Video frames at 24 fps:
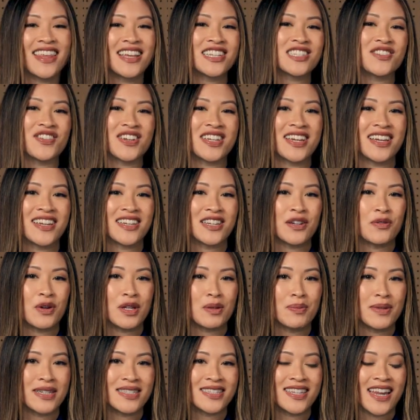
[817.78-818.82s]
Thanks for kicking it with
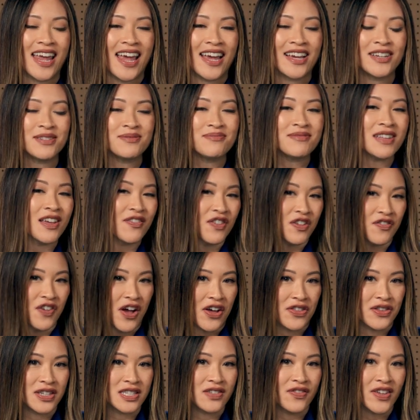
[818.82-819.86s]
me today. If you
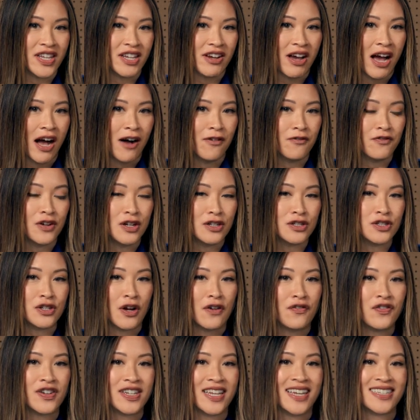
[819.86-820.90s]
found this video helpful, don't
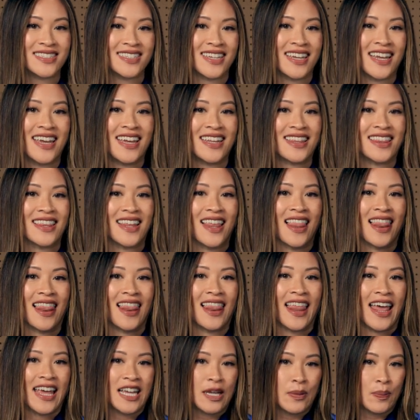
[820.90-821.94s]
forget to hit the
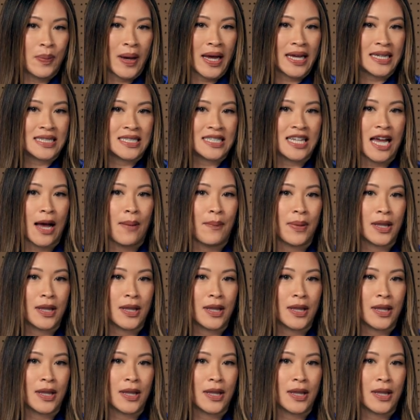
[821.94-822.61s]
like button down